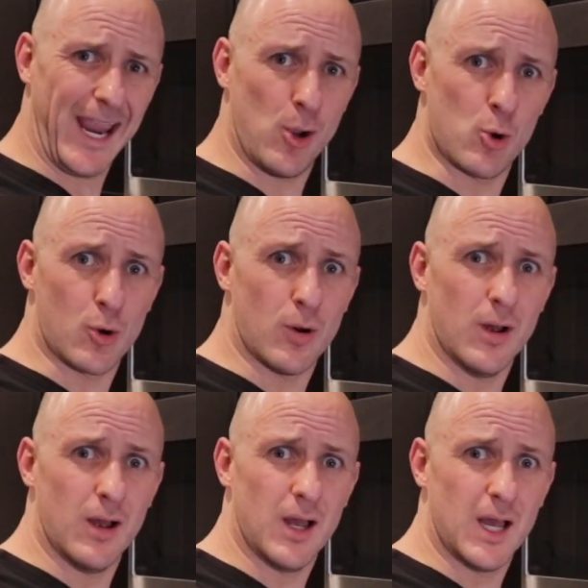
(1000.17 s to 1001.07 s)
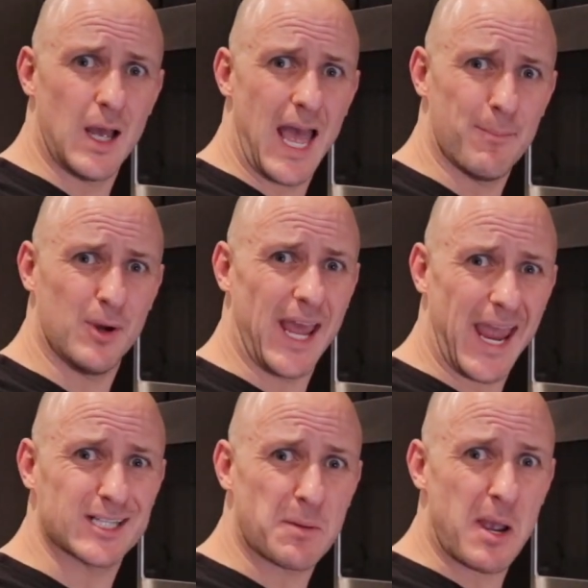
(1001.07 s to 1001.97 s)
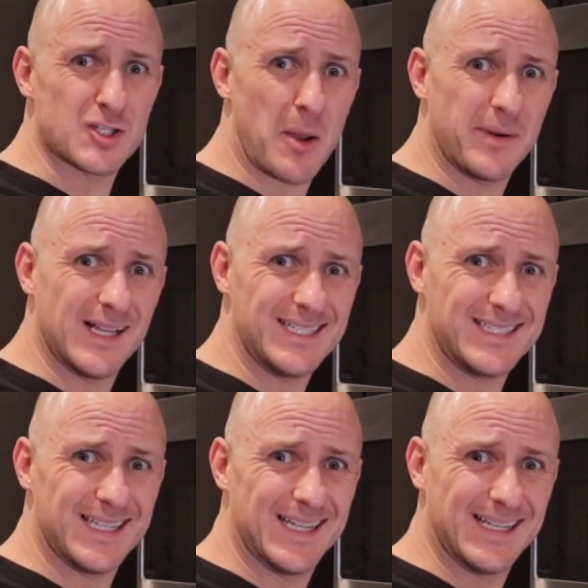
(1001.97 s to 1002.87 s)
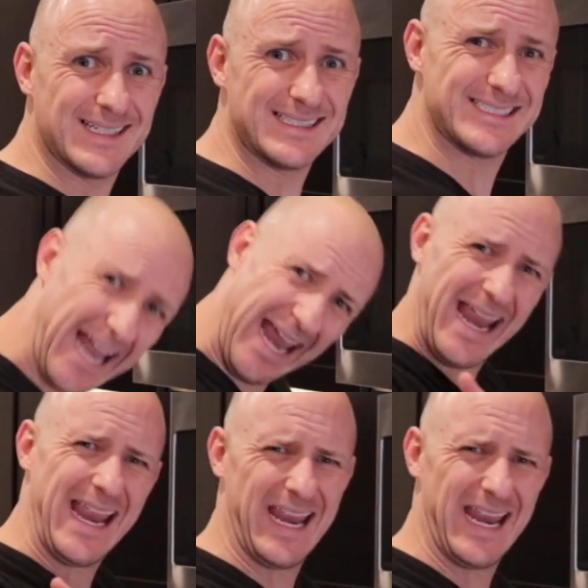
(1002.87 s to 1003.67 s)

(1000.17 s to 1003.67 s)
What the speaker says: Hey Google, put eggs on my shopping list. Dang!